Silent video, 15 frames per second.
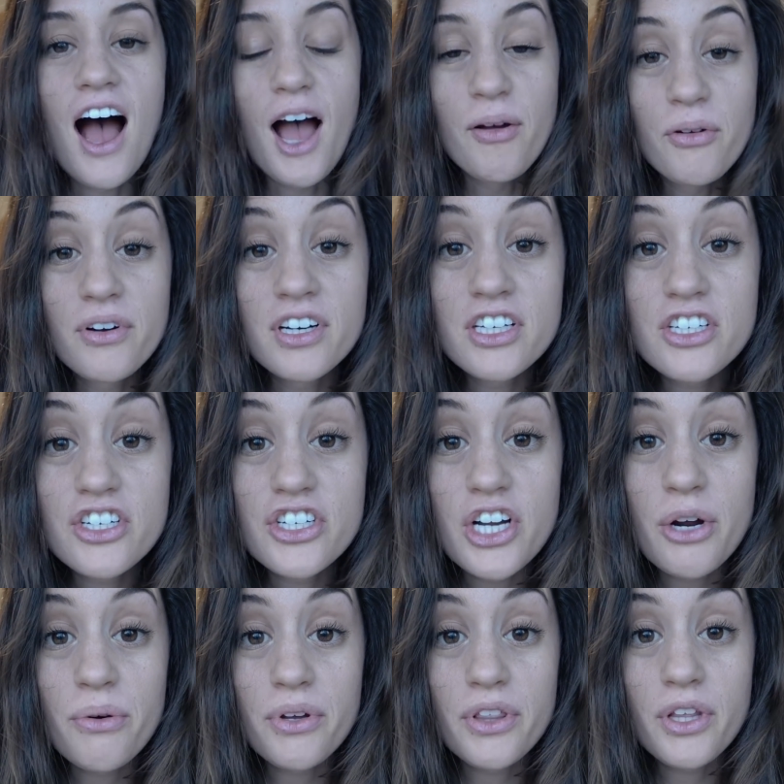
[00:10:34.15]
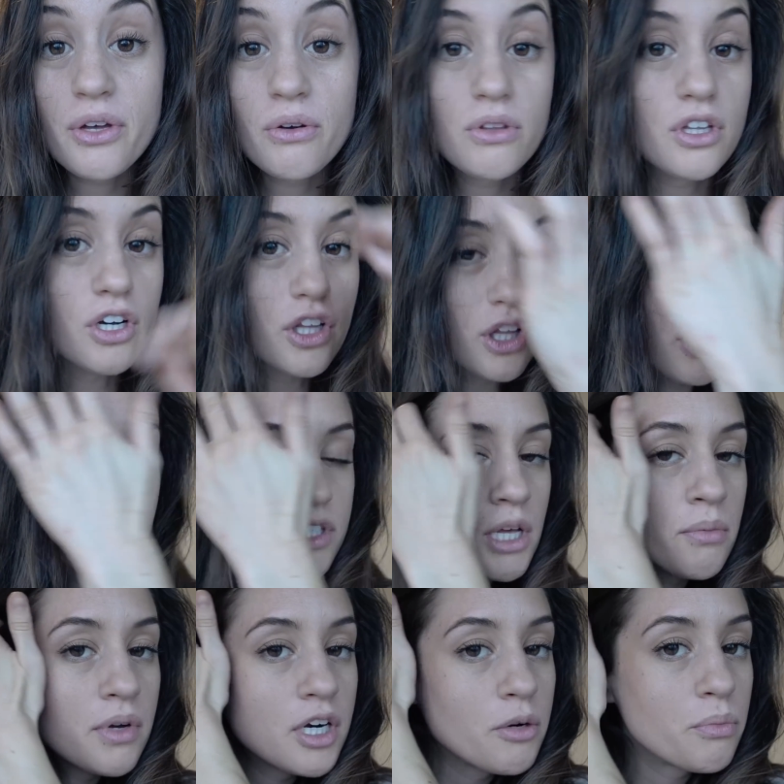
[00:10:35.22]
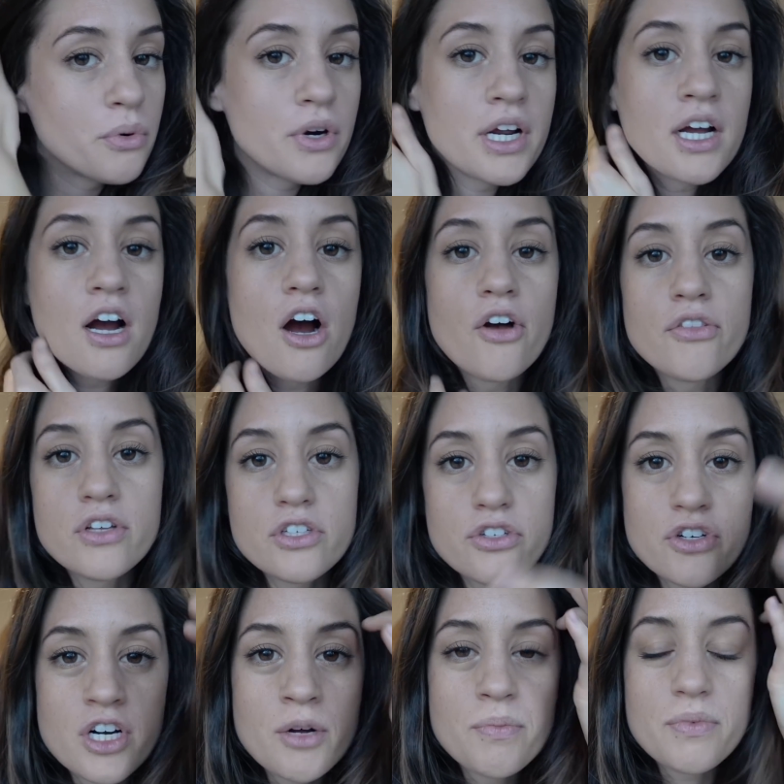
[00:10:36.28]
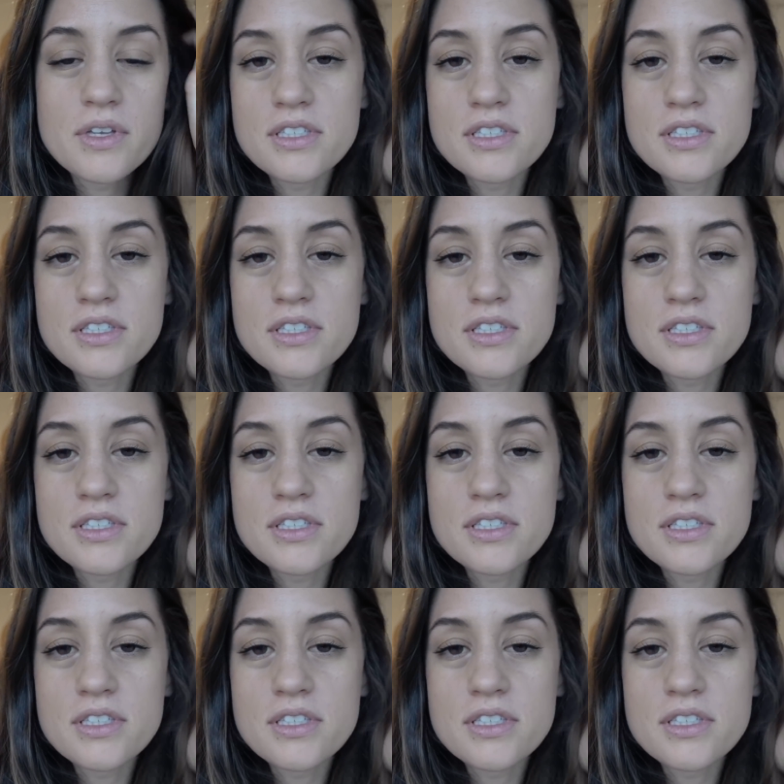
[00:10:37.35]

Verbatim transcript: I'm going to just share with you the clothes I'm going to bring on this trip.